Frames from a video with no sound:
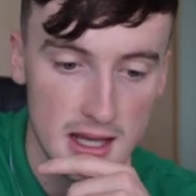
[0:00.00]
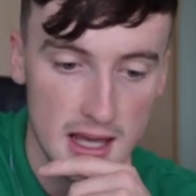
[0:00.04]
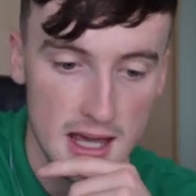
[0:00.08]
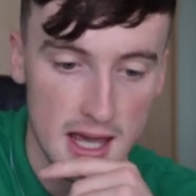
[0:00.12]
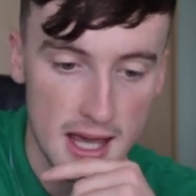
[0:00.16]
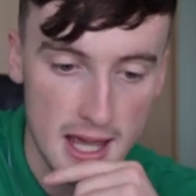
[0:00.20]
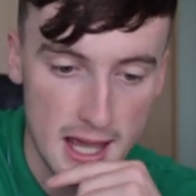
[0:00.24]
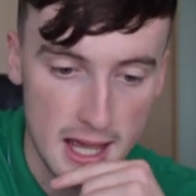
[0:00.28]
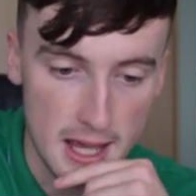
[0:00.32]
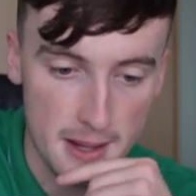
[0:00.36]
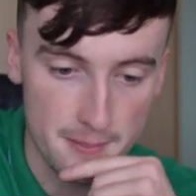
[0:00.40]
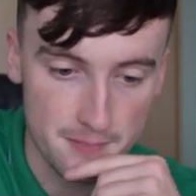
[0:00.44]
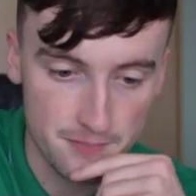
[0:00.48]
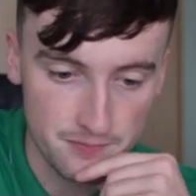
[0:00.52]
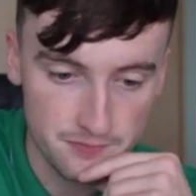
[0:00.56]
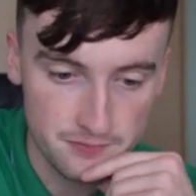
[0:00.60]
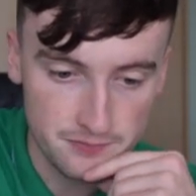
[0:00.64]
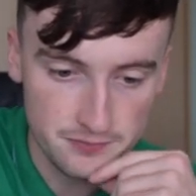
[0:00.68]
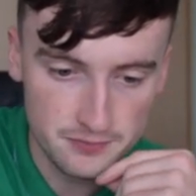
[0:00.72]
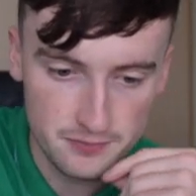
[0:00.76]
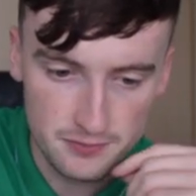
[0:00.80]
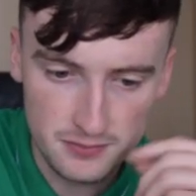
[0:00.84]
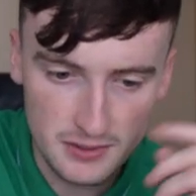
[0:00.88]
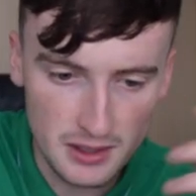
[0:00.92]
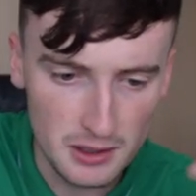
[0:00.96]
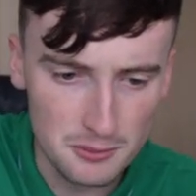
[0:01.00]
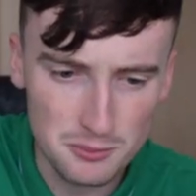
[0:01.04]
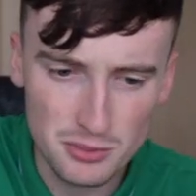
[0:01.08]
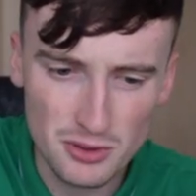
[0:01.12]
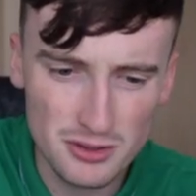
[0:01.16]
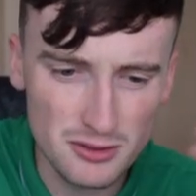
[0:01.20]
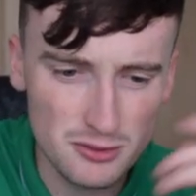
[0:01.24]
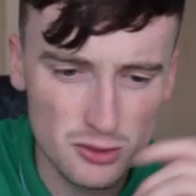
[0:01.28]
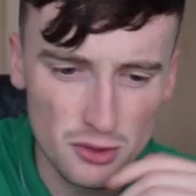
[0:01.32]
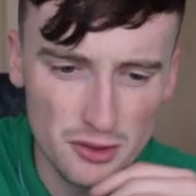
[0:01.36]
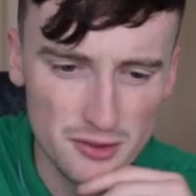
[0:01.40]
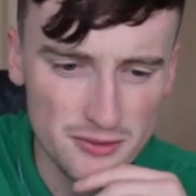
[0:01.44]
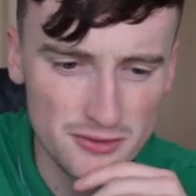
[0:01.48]
But of
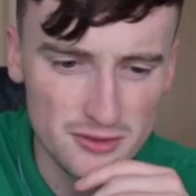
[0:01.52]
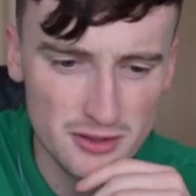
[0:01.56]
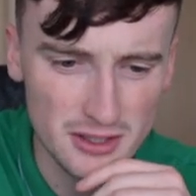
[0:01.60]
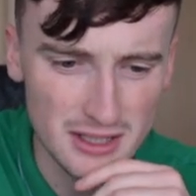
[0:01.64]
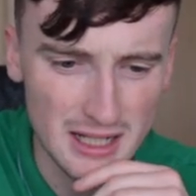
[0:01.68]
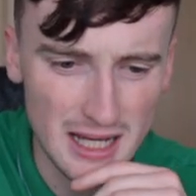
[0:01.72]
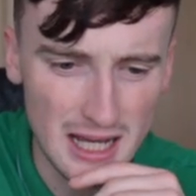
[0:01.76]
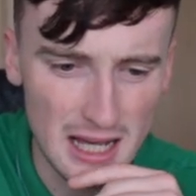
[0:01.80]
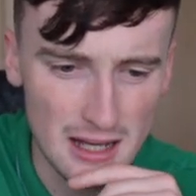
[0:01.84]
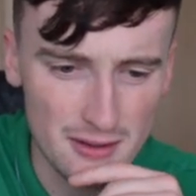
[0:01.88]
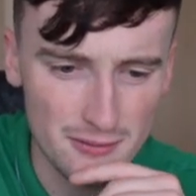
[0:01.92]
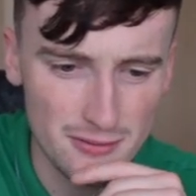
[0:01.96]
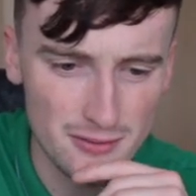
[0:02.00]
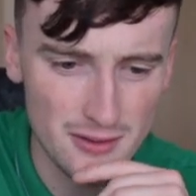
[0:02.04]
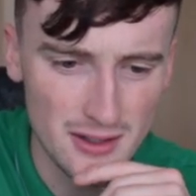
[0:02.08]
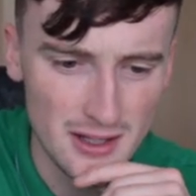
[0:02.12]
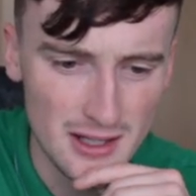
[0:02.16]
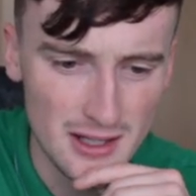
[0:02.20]
course he's going to have